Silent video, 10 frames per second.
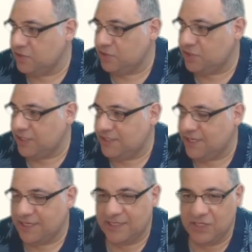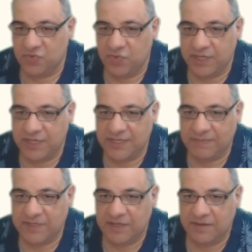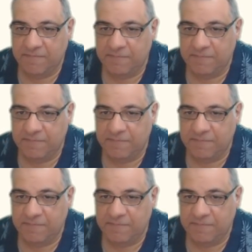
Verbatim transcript: g6 is really tempting,